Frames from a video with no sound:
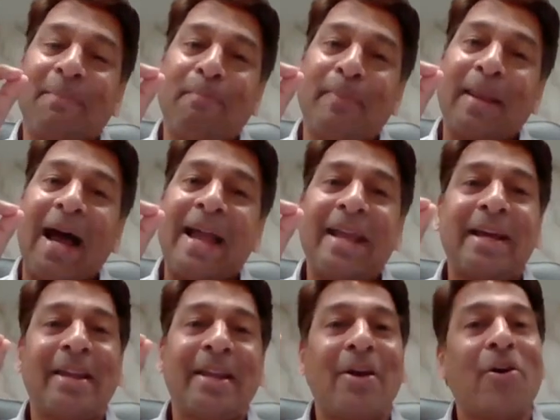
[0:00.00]

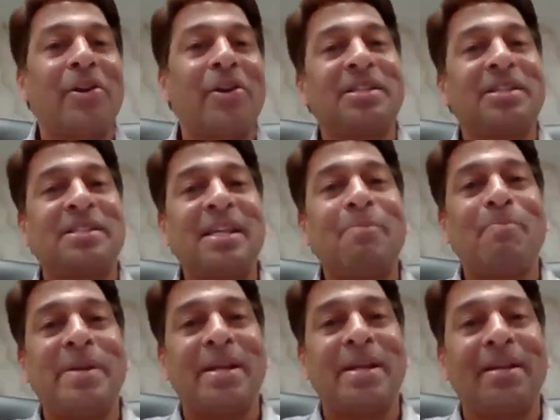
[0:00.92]
supplier or
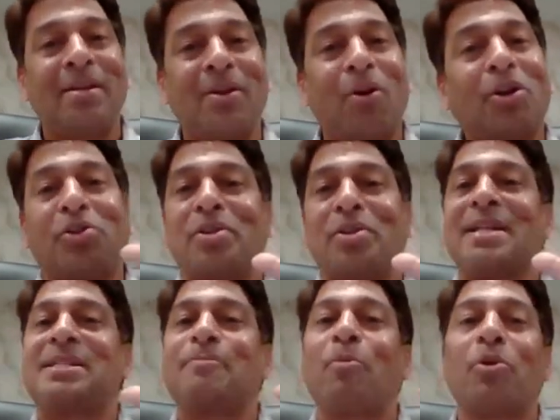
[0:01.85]
recipient or
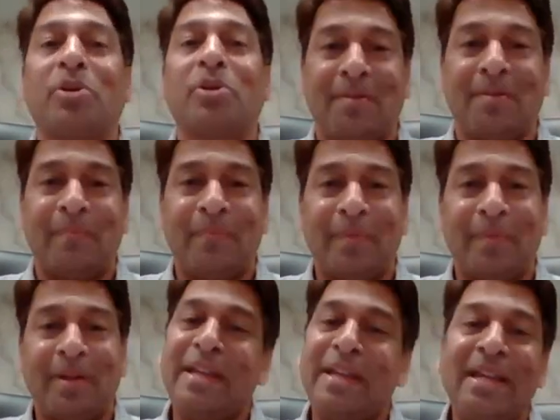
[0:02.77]
transporter
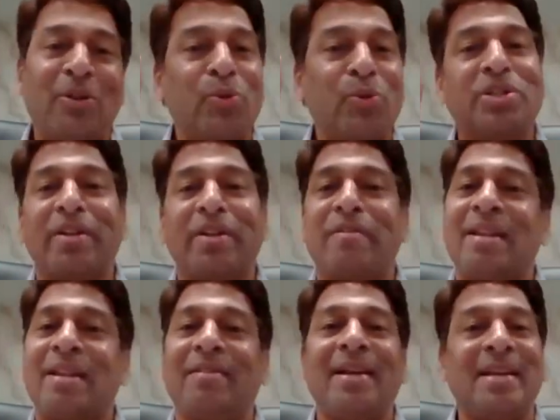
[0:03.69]
need to
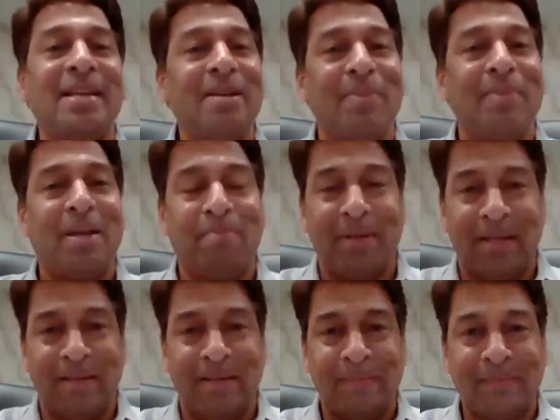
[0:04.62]
generate the eBay
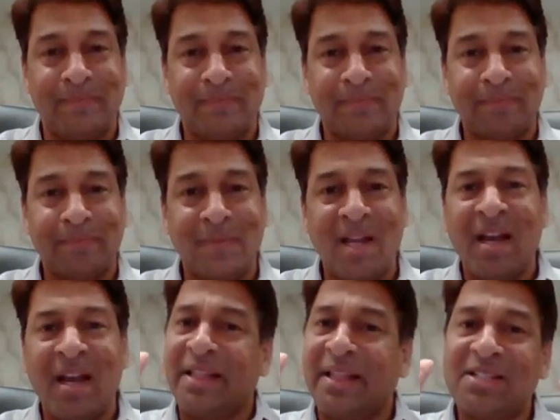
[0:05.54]
bill.
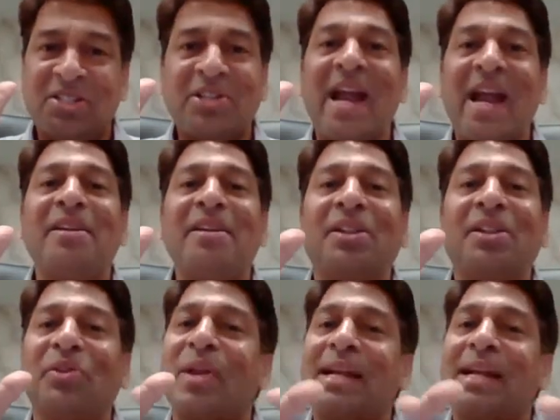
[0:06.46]
The
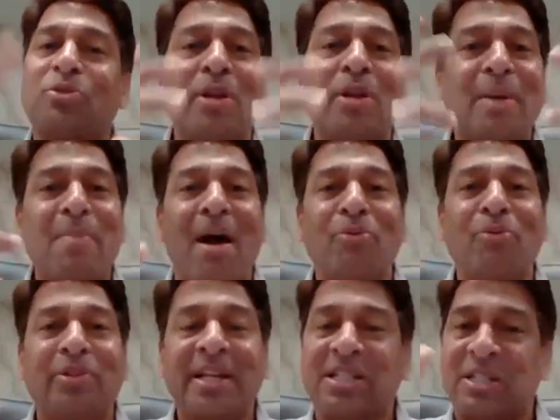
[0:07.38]
standard threshold
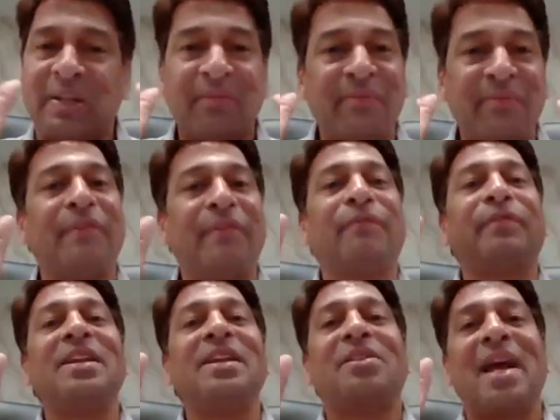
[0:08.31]
amount is
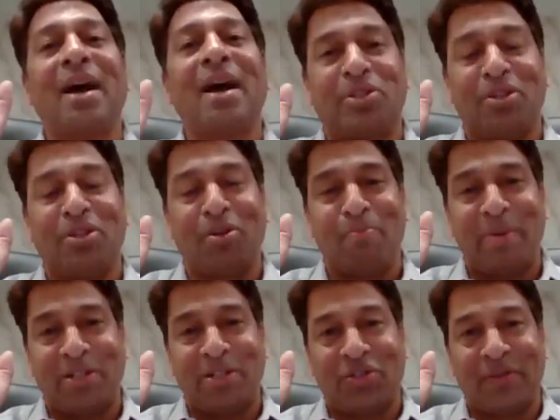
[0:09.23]
50,000
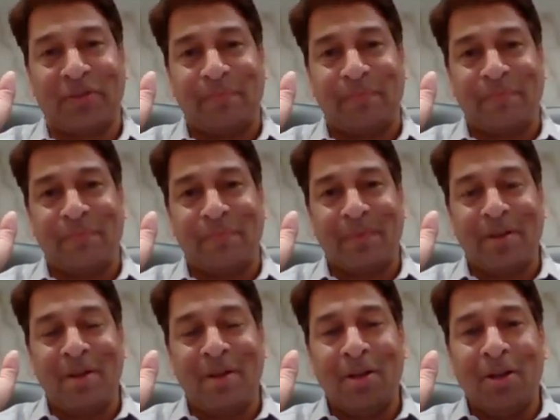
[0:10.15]
rupees.
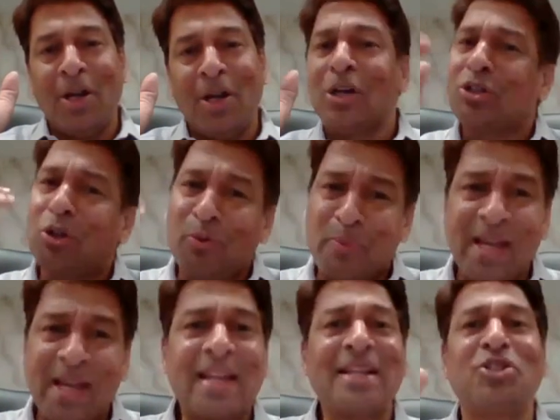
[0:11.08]
So
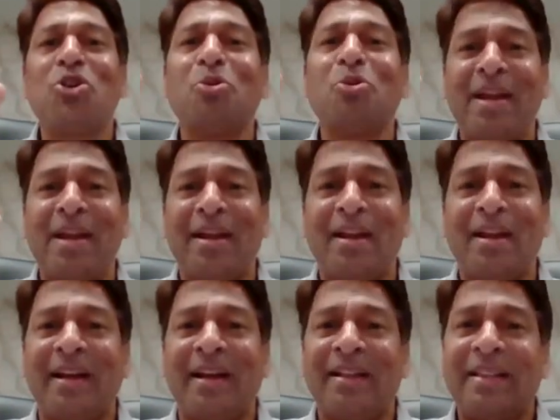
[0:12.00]
we are
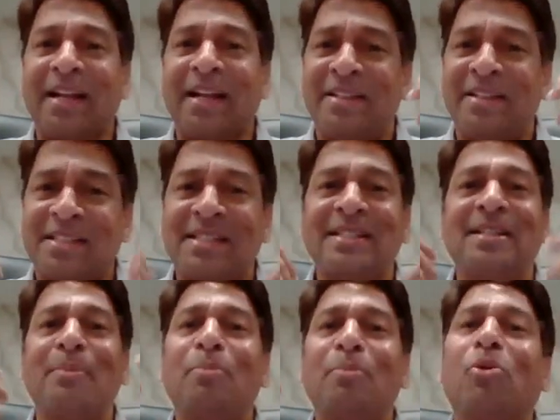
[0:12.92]
assuming that this
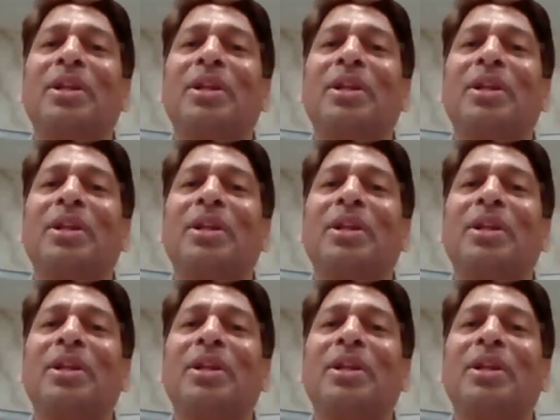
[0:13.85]
is